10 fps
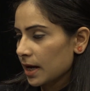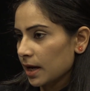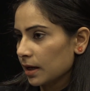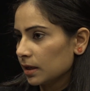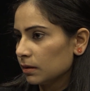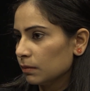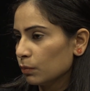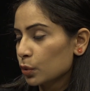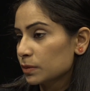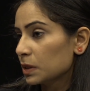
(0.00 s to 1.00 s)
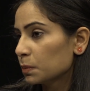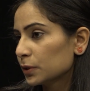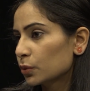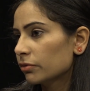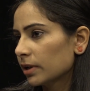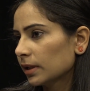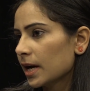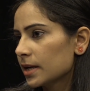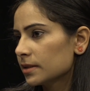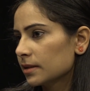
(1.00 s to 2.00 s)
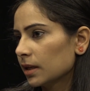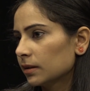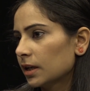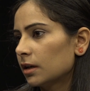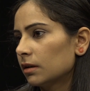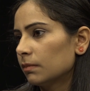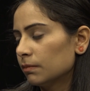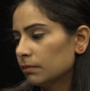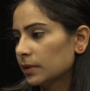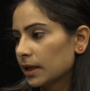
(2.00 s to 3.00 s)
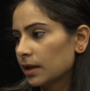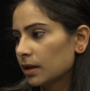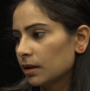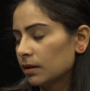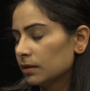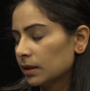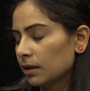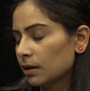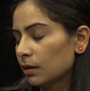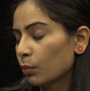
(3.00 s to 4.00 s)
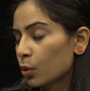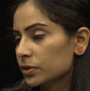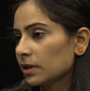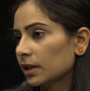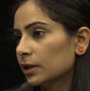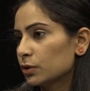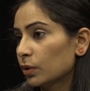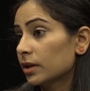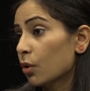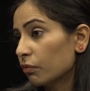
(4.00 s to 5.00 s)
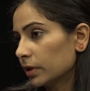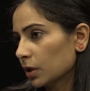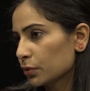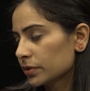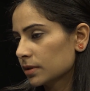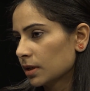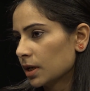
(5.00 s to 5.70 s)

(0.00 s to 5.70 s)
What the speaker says: and most people don't realize, and they are most likely to get overdose.